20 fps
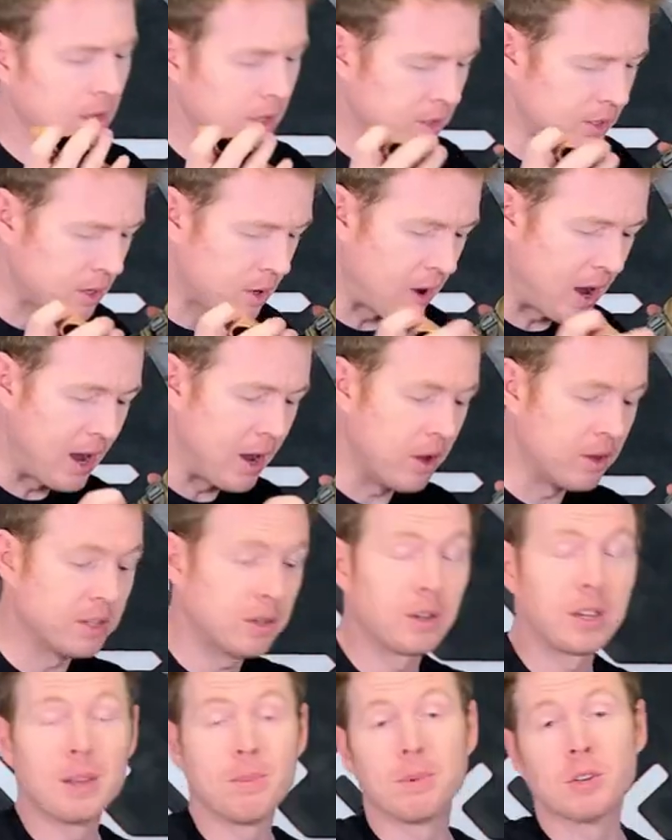So I
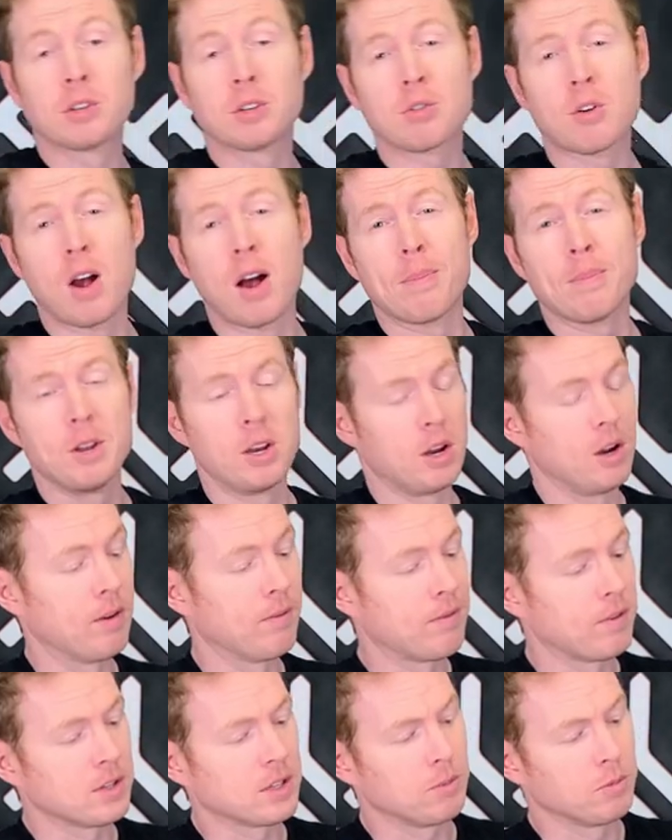also keep a strop in here
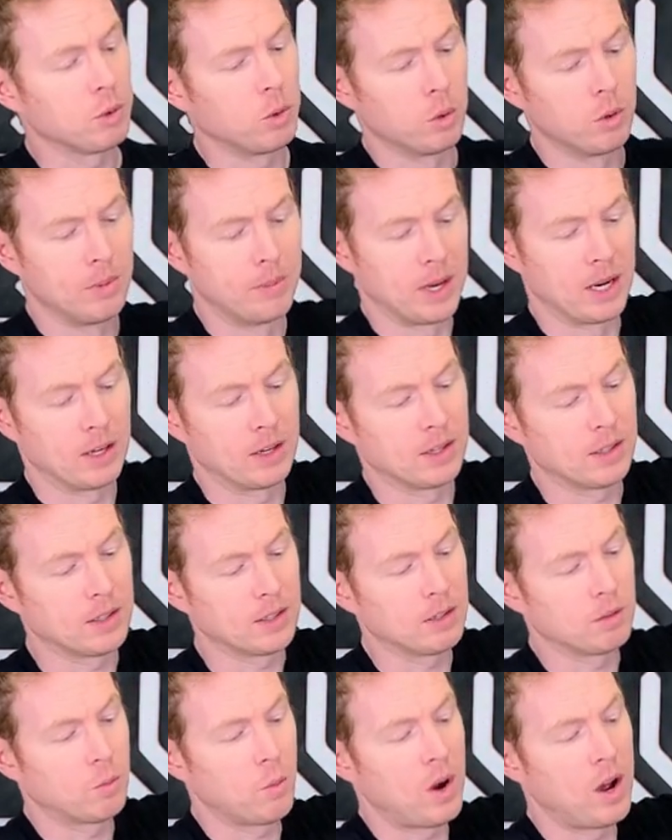for some tool
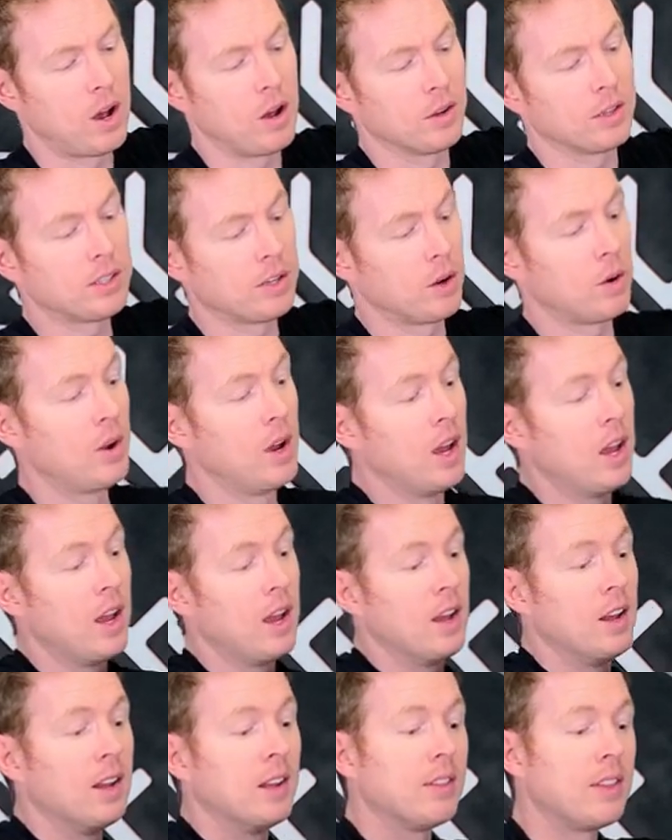maintenance as well. So
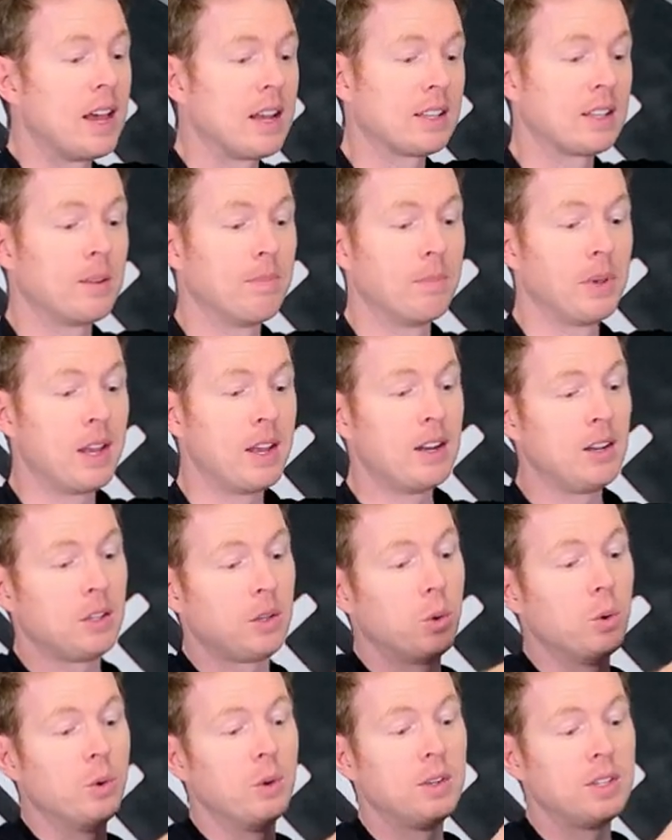that's some bladed
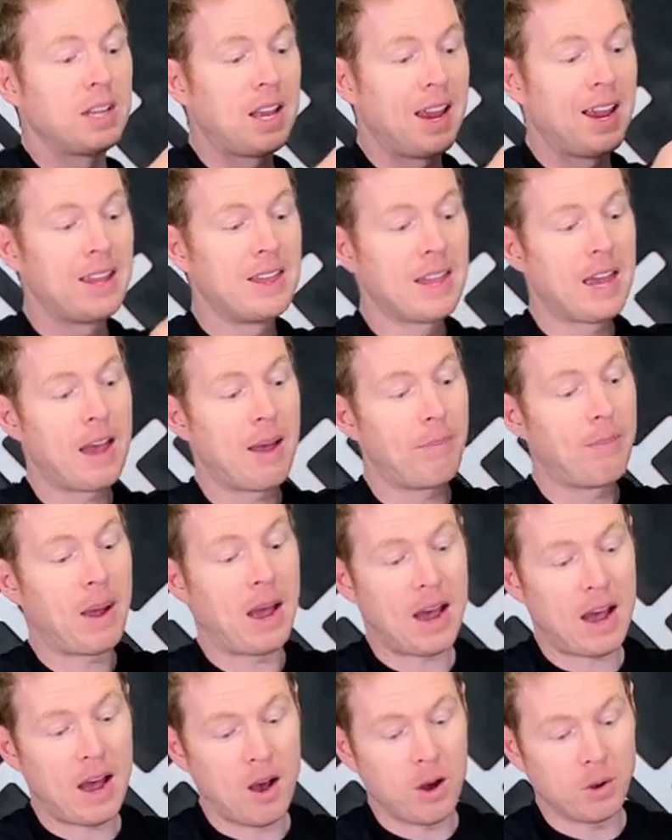tools in that
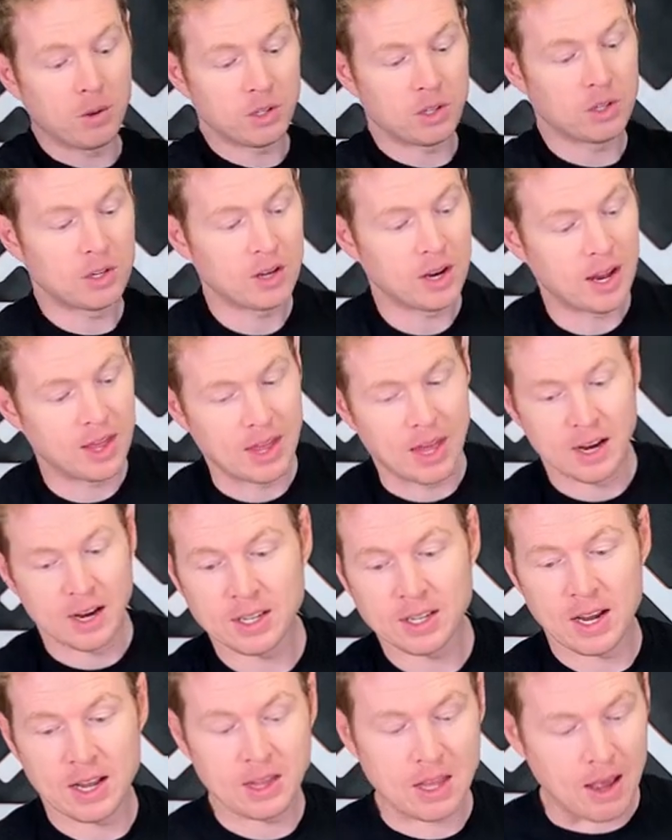pouch, and
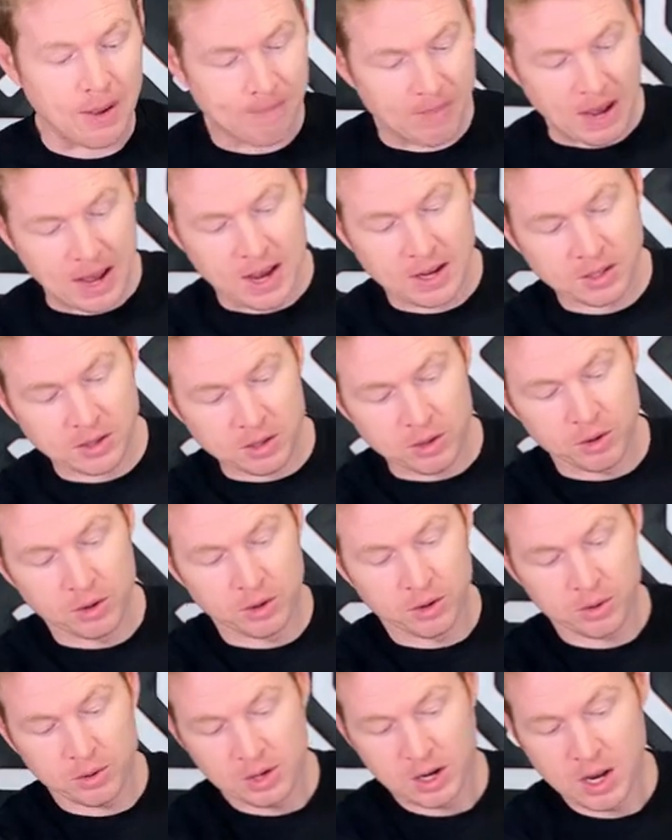got that pass
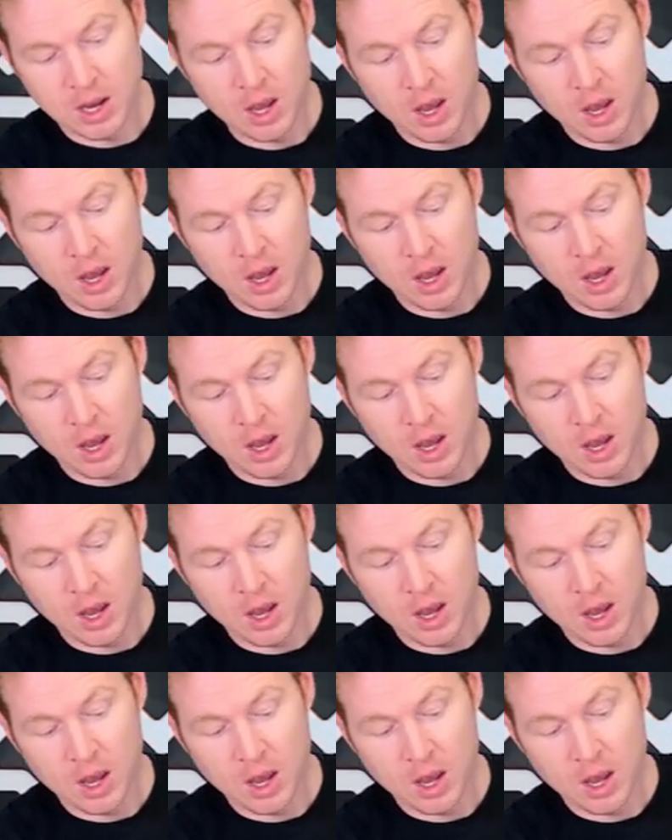through.